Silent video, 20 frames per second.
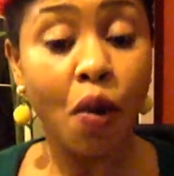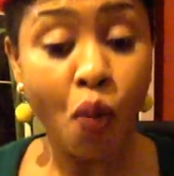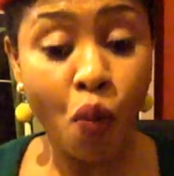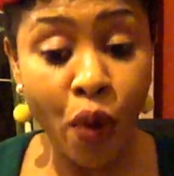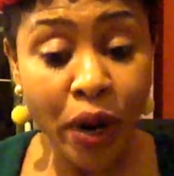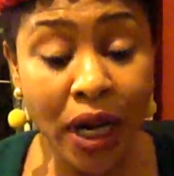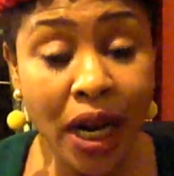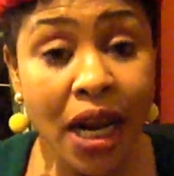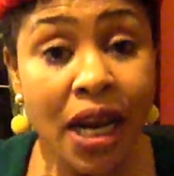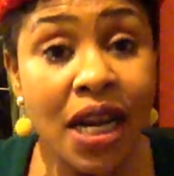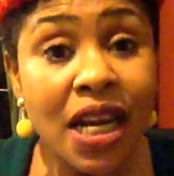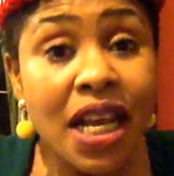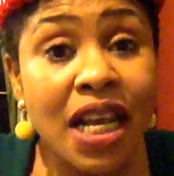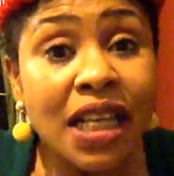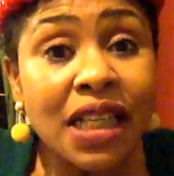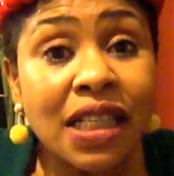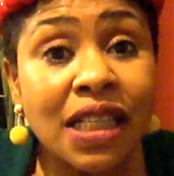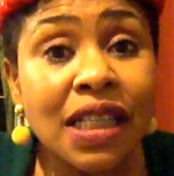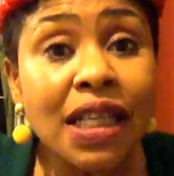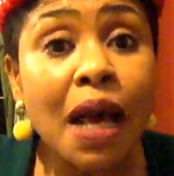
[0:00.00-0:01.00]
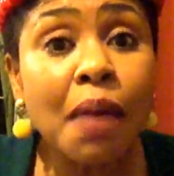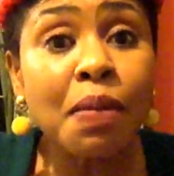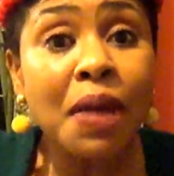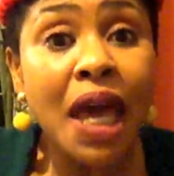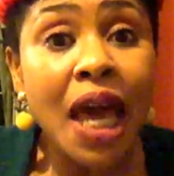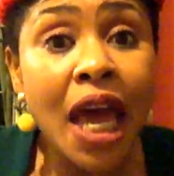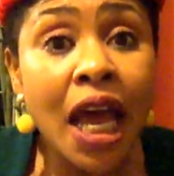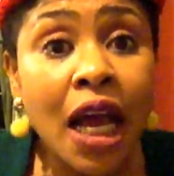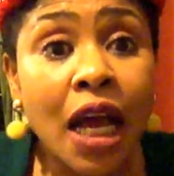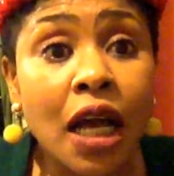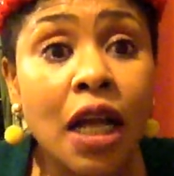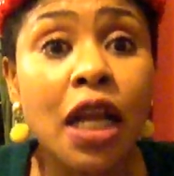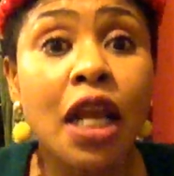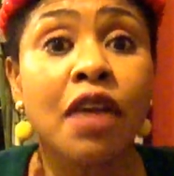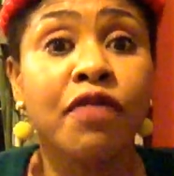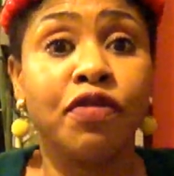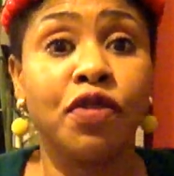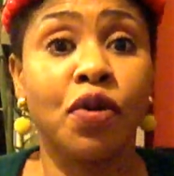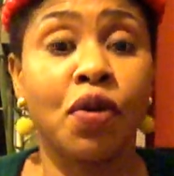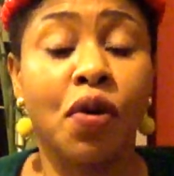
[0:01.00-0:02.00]
Within this same
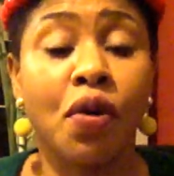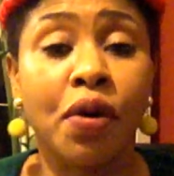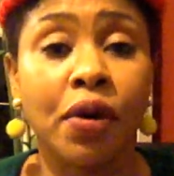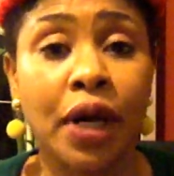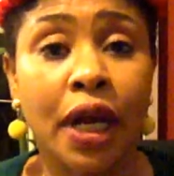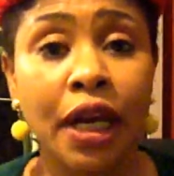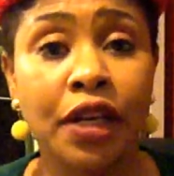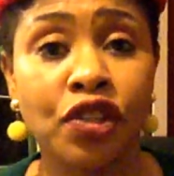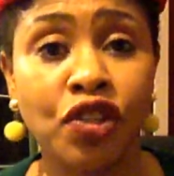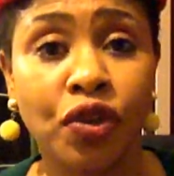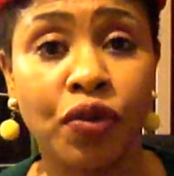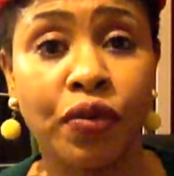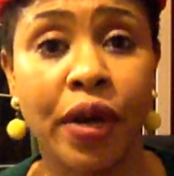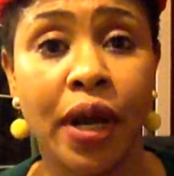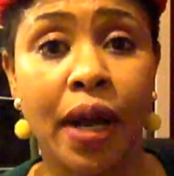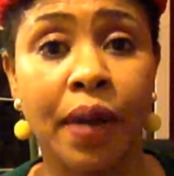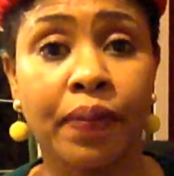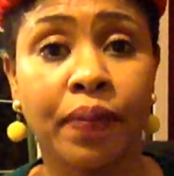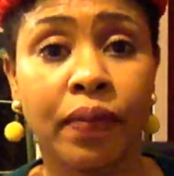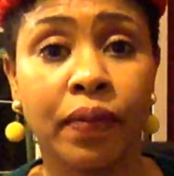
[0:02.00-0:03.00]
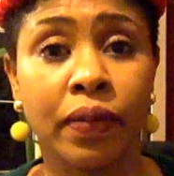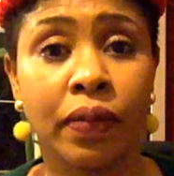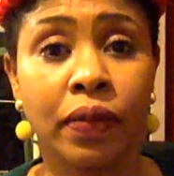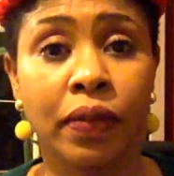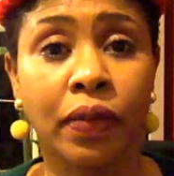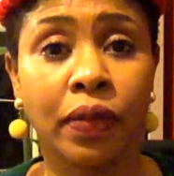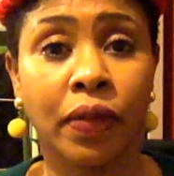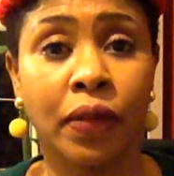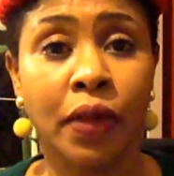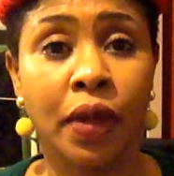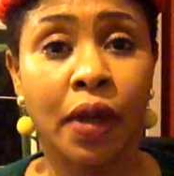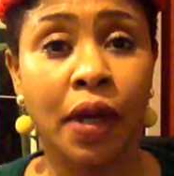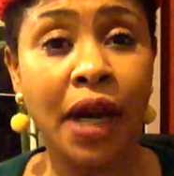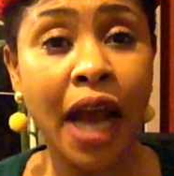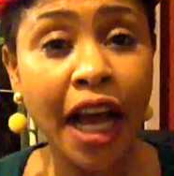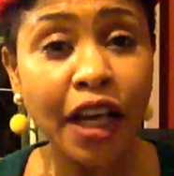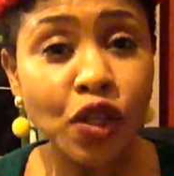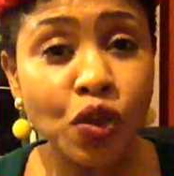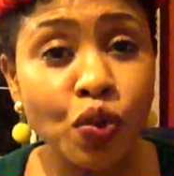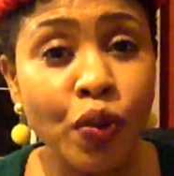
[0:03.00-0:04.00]
enclave you call Nigeria,
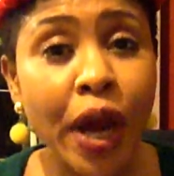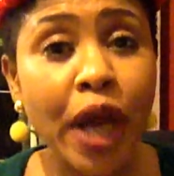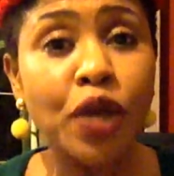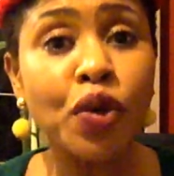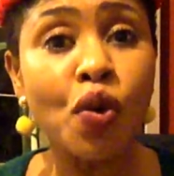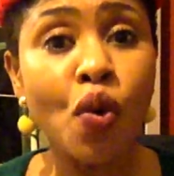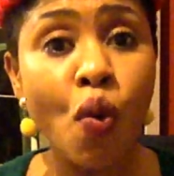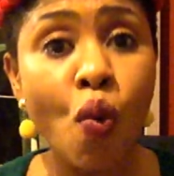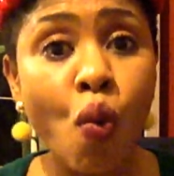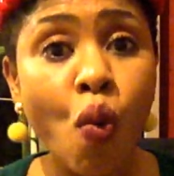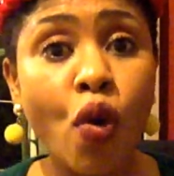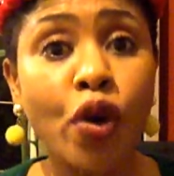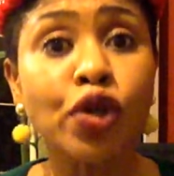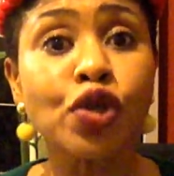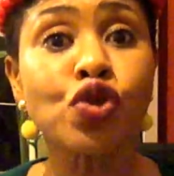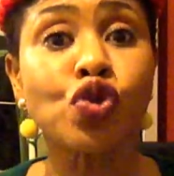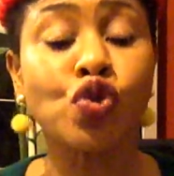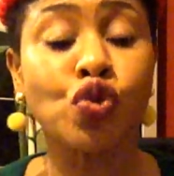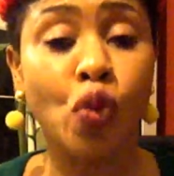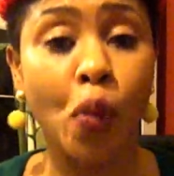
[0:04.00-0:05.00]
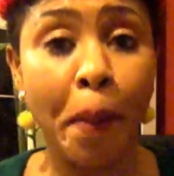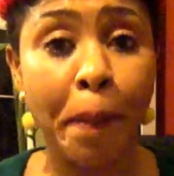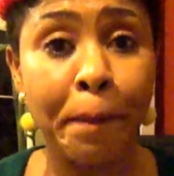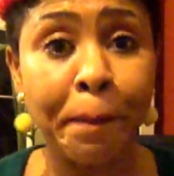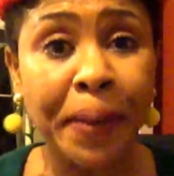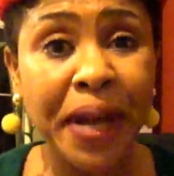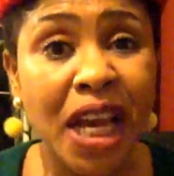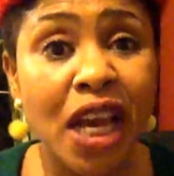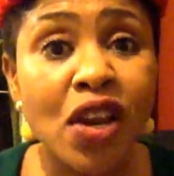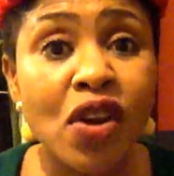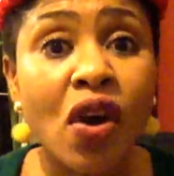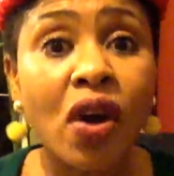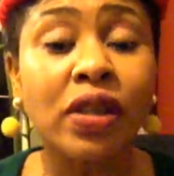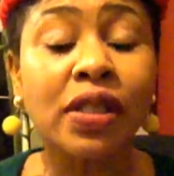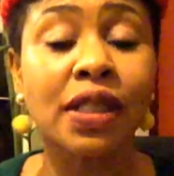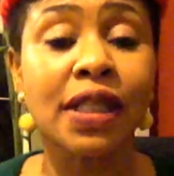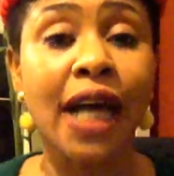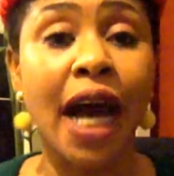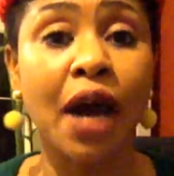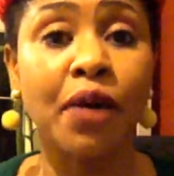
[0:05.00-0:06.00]
that's where you want to pin
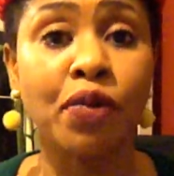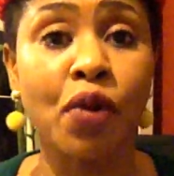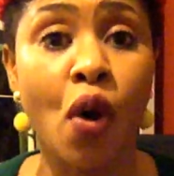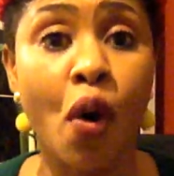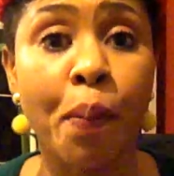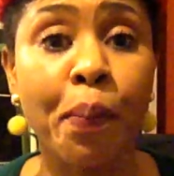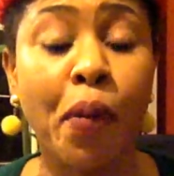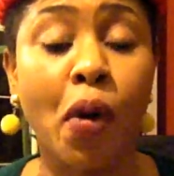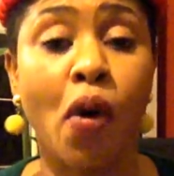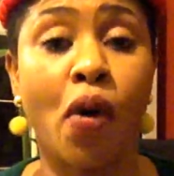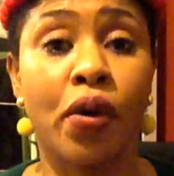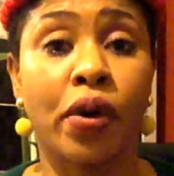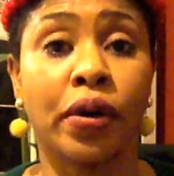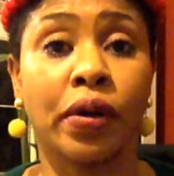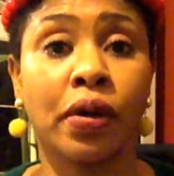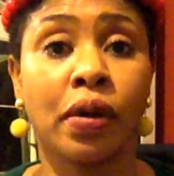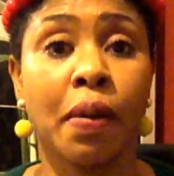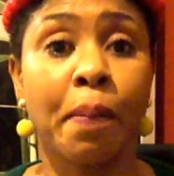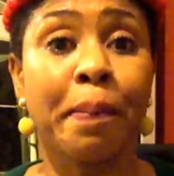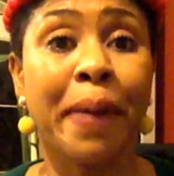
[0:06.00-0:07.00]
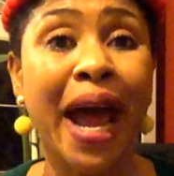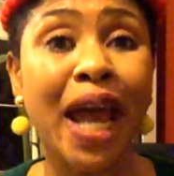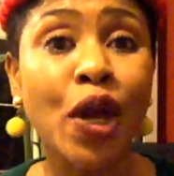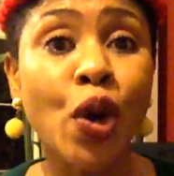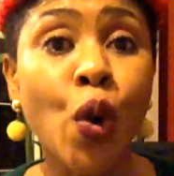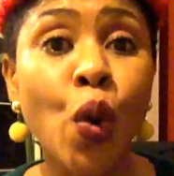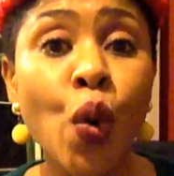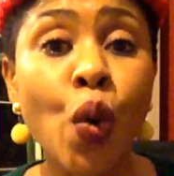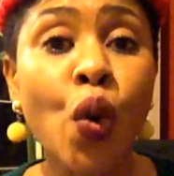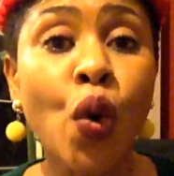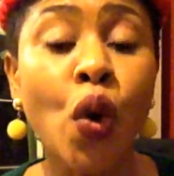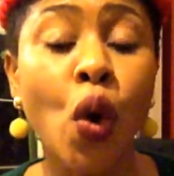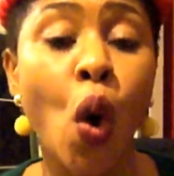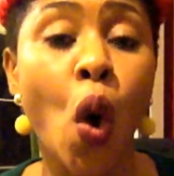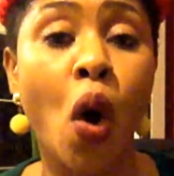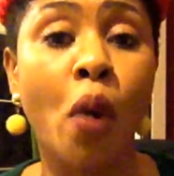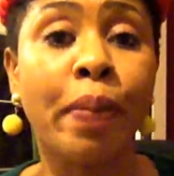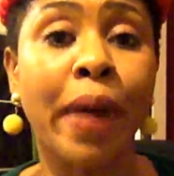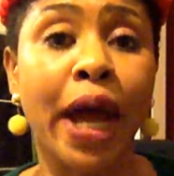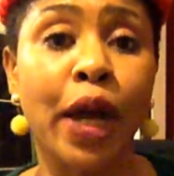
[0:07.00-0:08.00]
us down upon, by hook
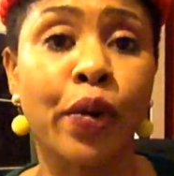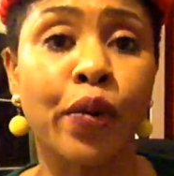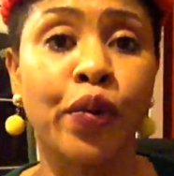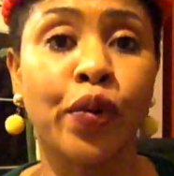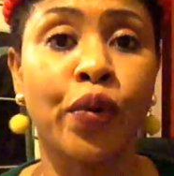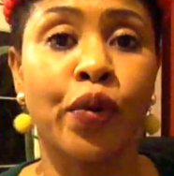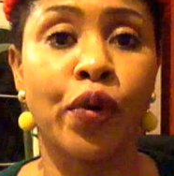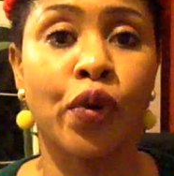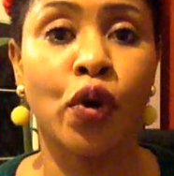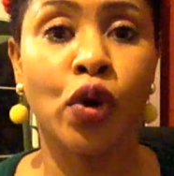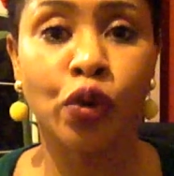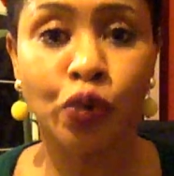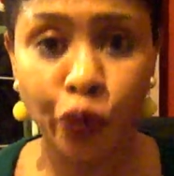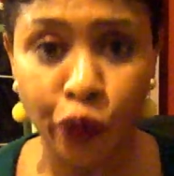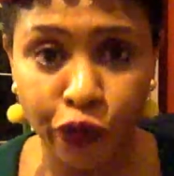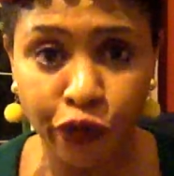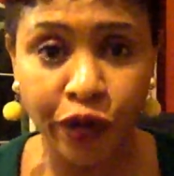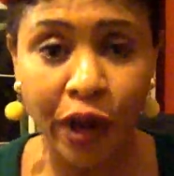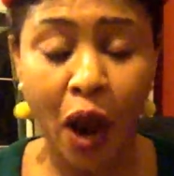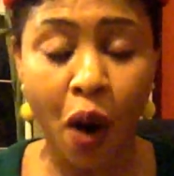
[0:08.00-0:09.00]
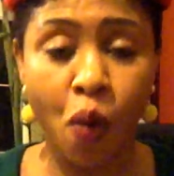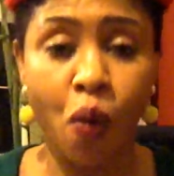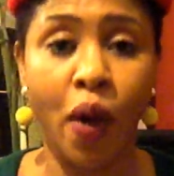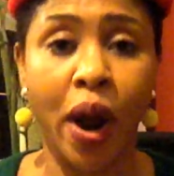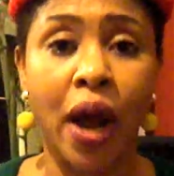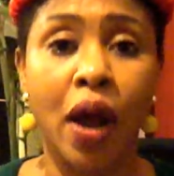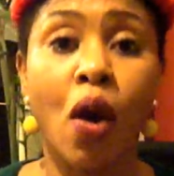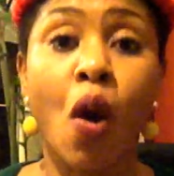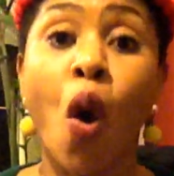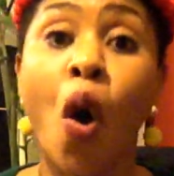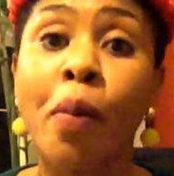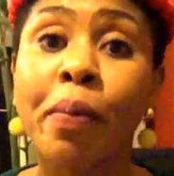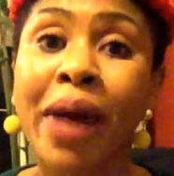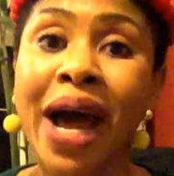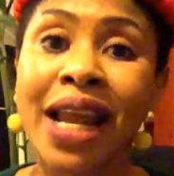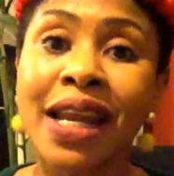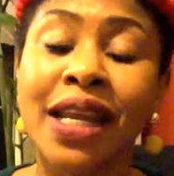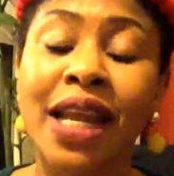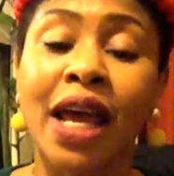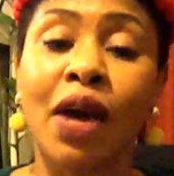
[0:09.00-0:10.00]
or by crook, to Fiakwa or
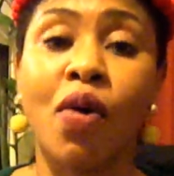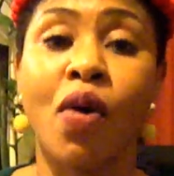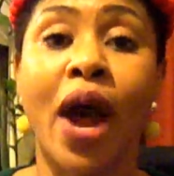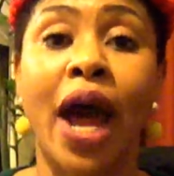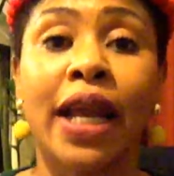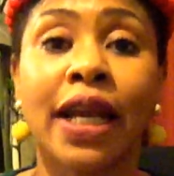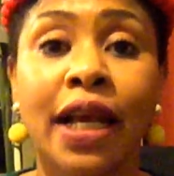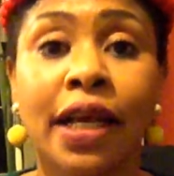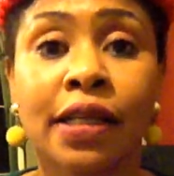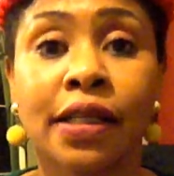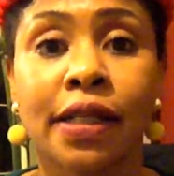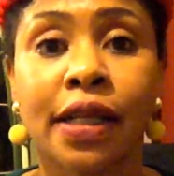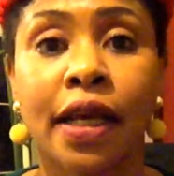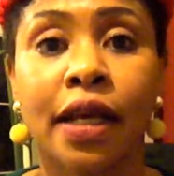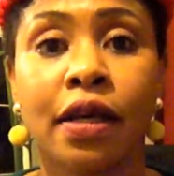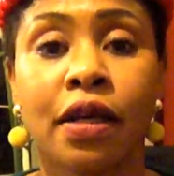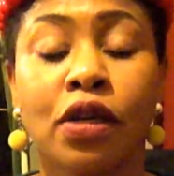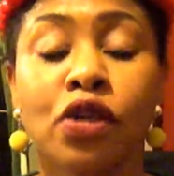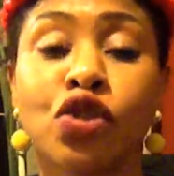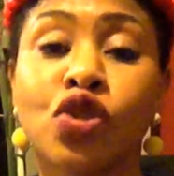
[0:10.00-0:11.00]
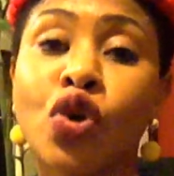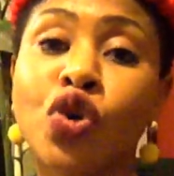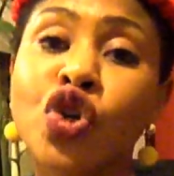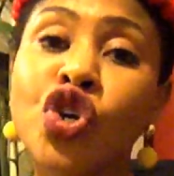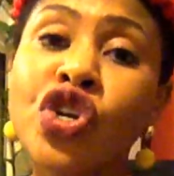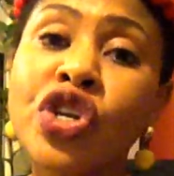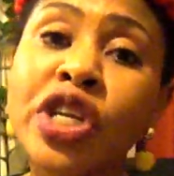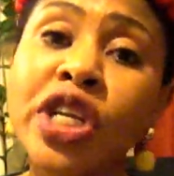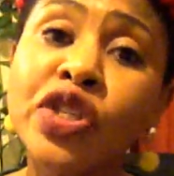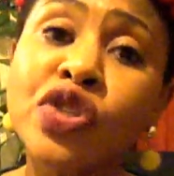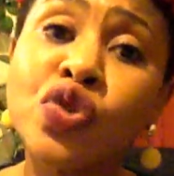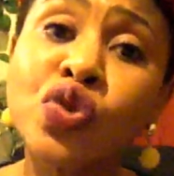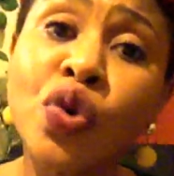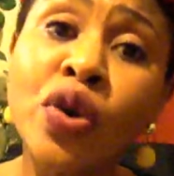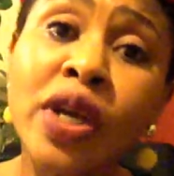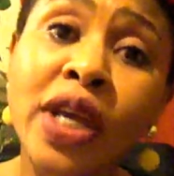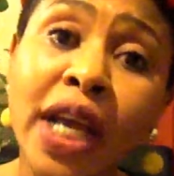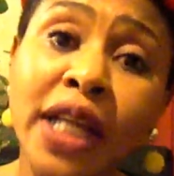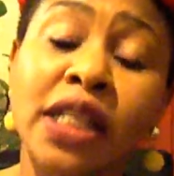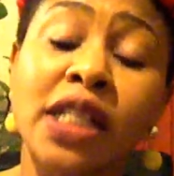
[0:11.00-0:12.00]
Manle or Haneze. So you need to
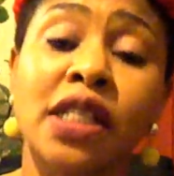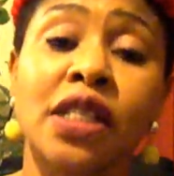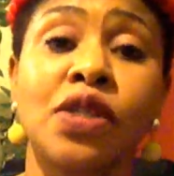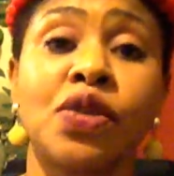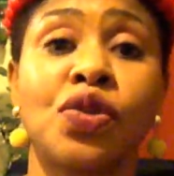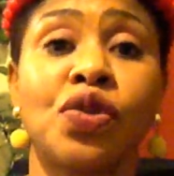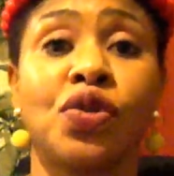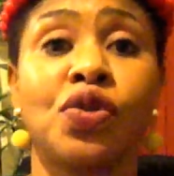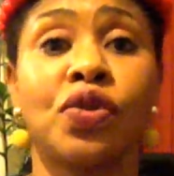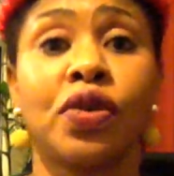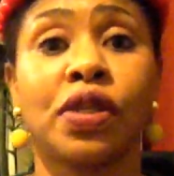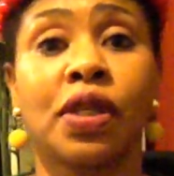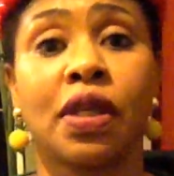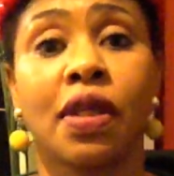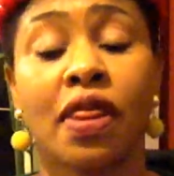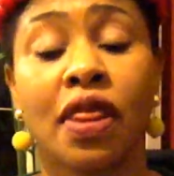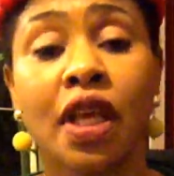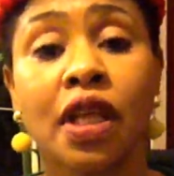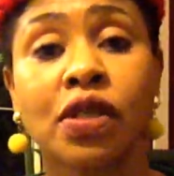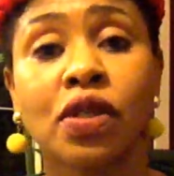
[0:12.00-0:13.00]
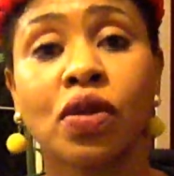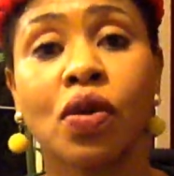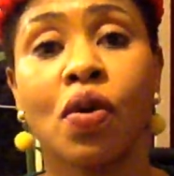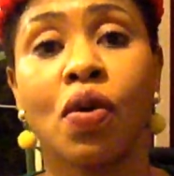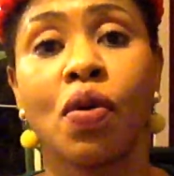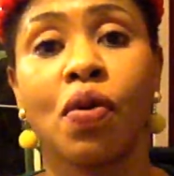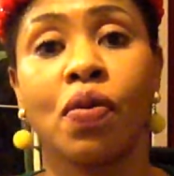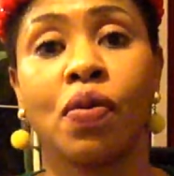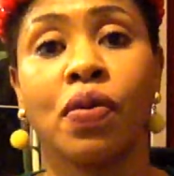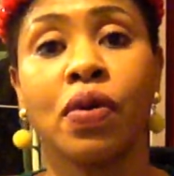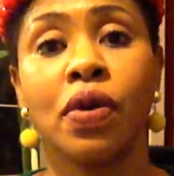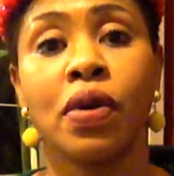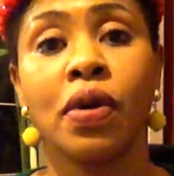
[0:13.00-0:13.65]
get it into your thick skull.